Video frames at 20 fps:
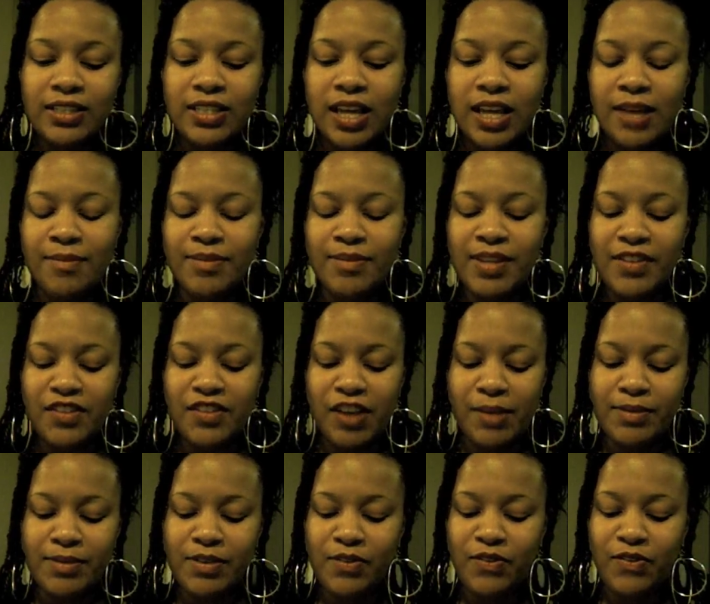7
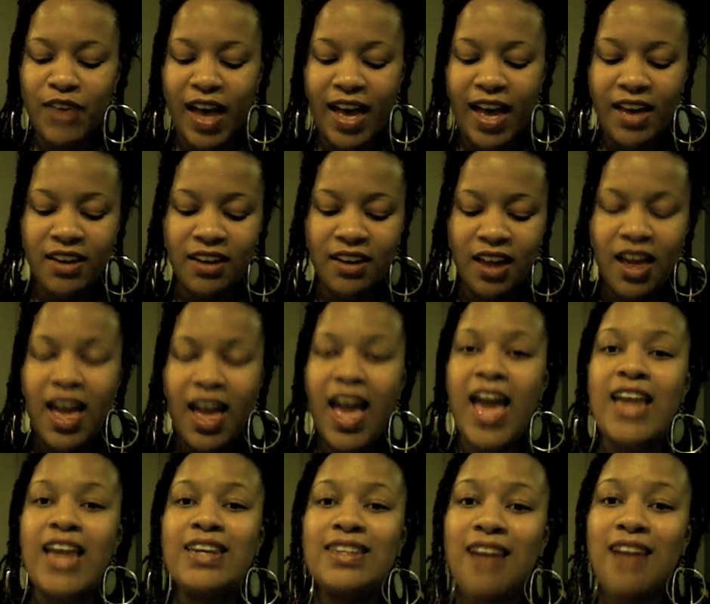grams of fat,
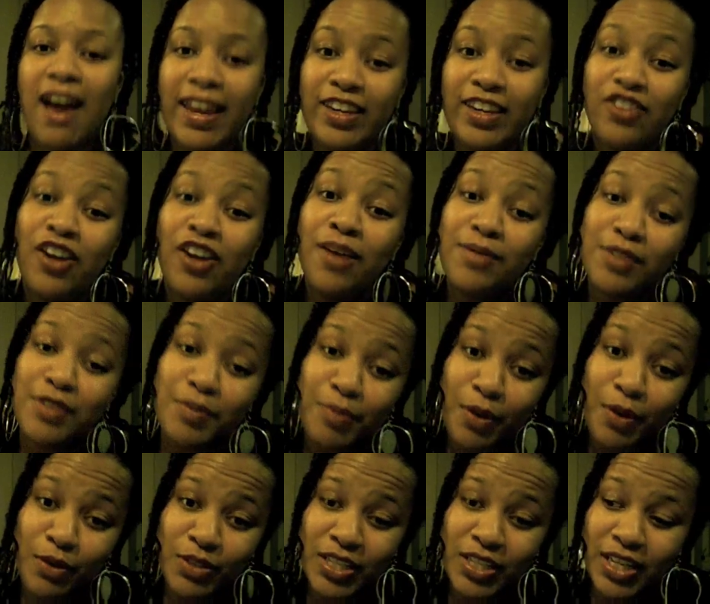and 9 grams of
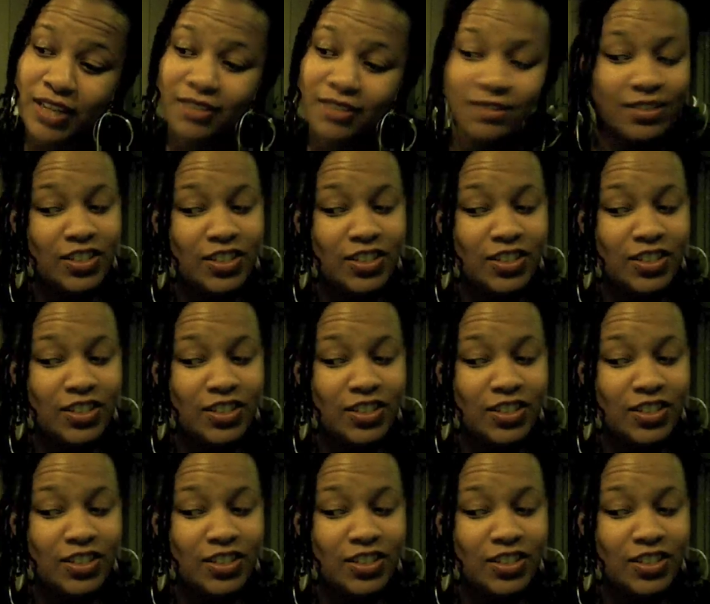protein.